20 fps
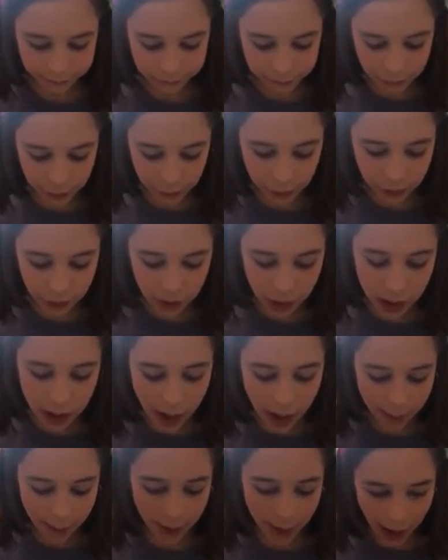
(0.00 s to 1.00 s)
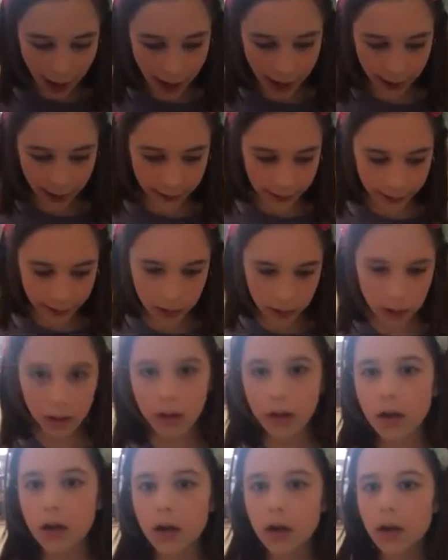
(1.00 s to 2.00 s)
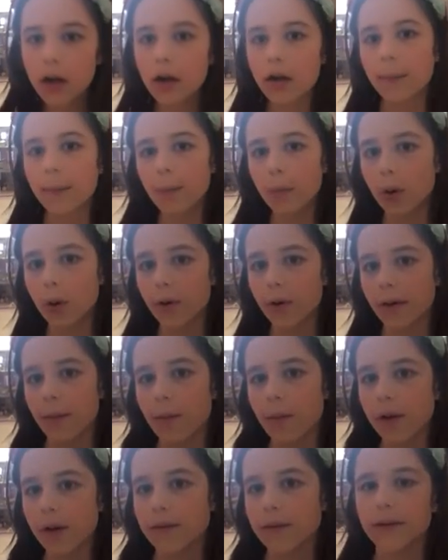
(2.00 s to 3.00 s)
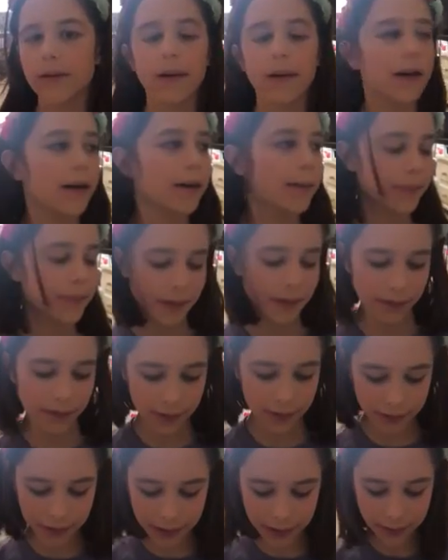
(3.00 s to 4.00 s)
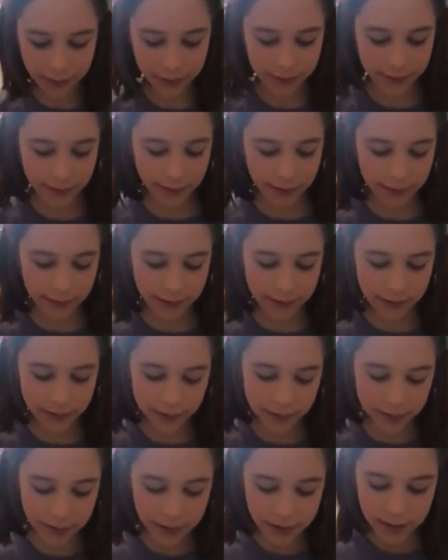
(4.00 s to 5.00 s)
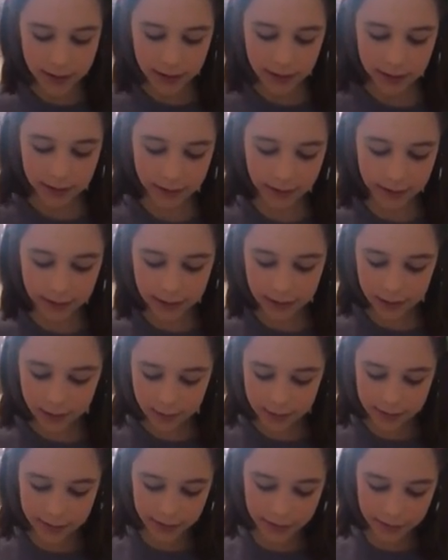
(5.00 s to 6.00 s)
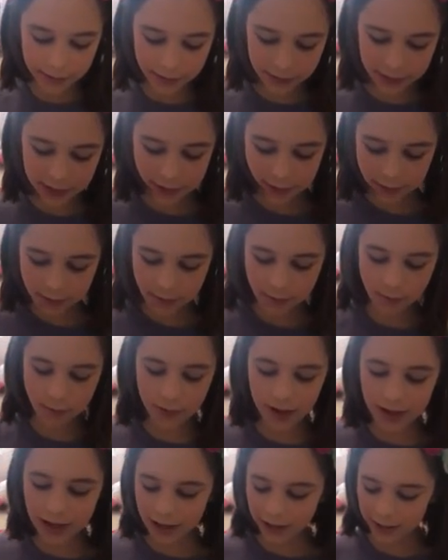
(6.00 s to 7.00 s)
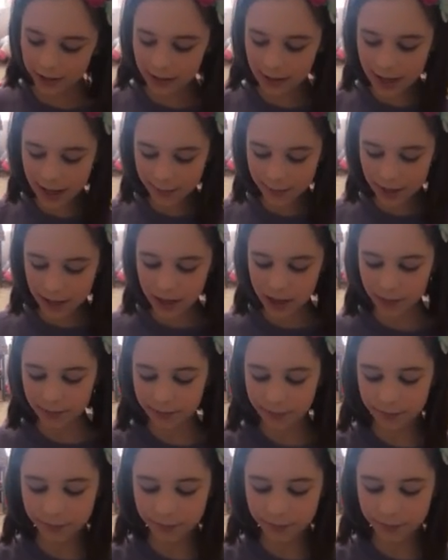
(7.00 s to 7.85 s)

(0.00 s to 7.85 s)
Usually I buy like more than one slime, so there's not always a lot to like do when there's only one little slime here.